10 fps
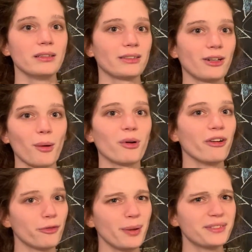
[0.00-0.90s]
the number
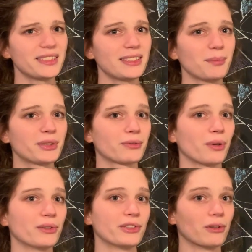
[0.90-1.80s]
of pivot steps
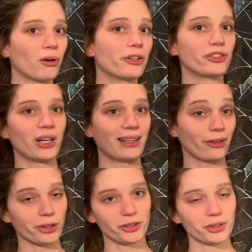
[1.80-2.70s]
grows larger and
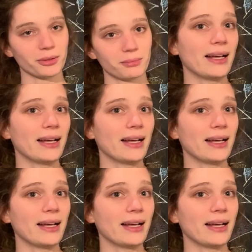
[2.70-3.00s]
larger.